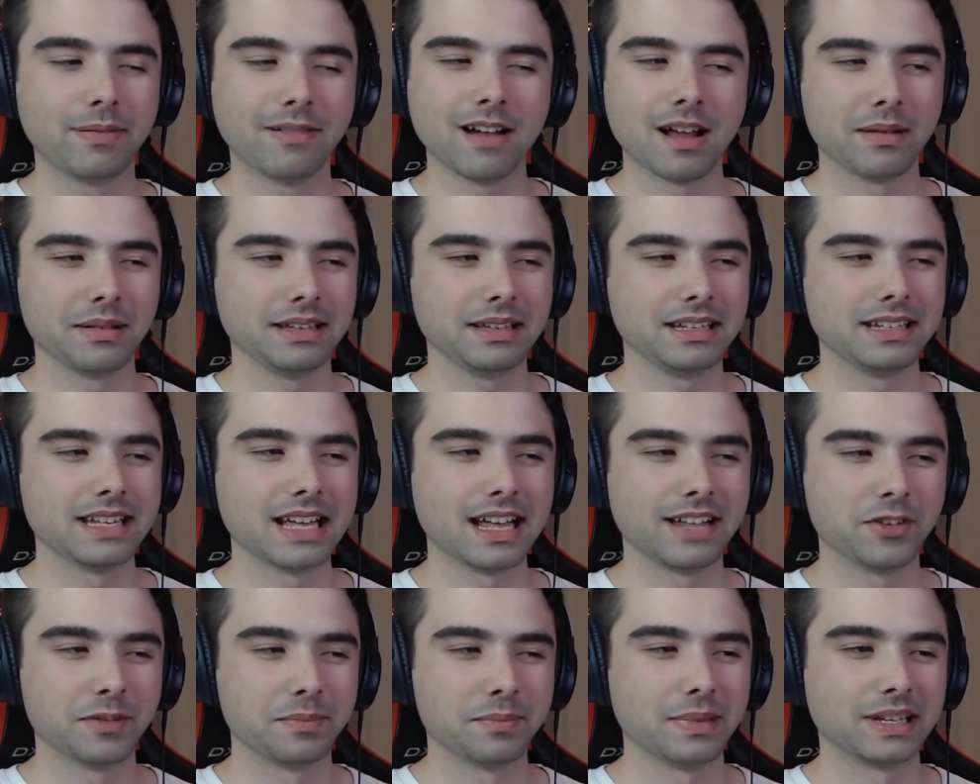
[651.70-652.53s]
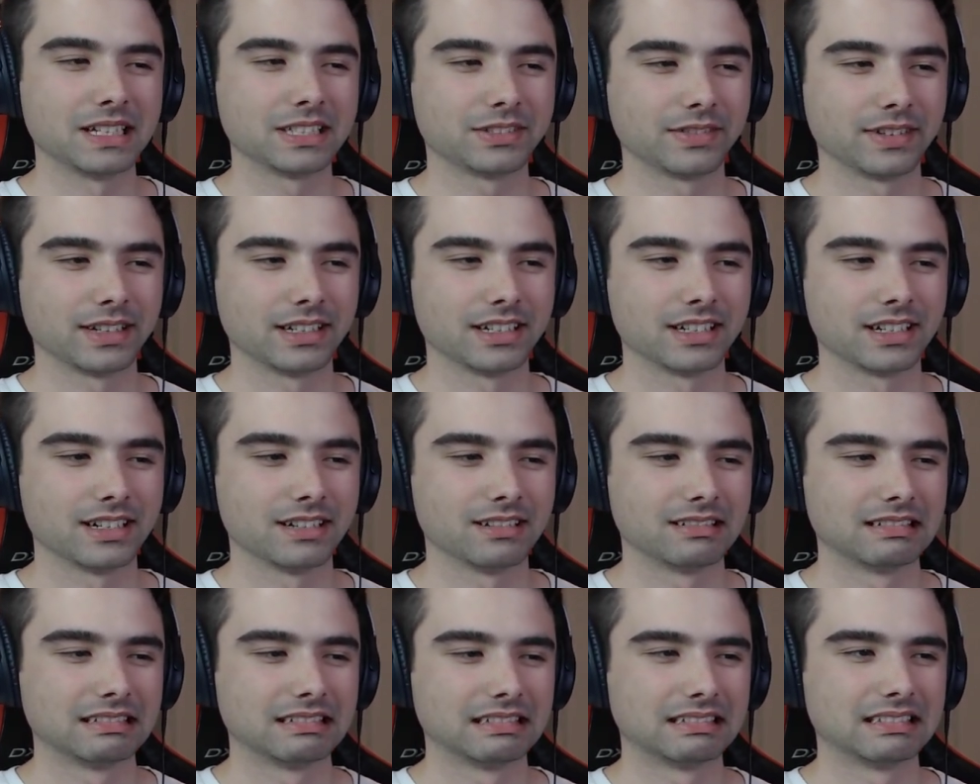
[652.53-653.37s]
probably not the best thing to
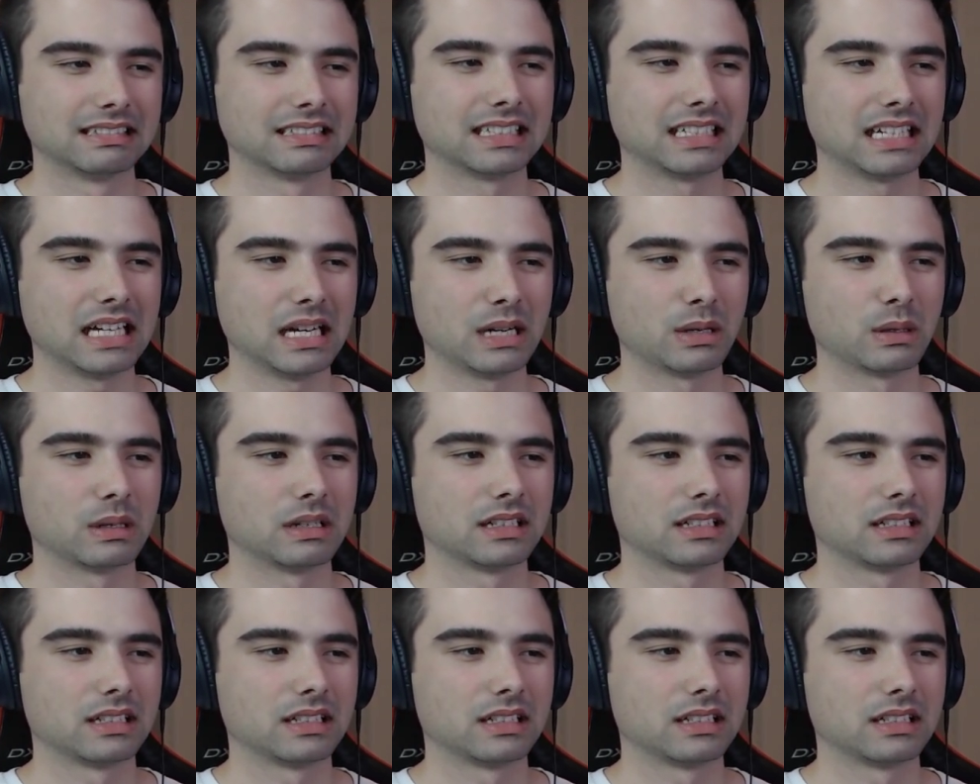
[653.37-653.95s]
do. Ow.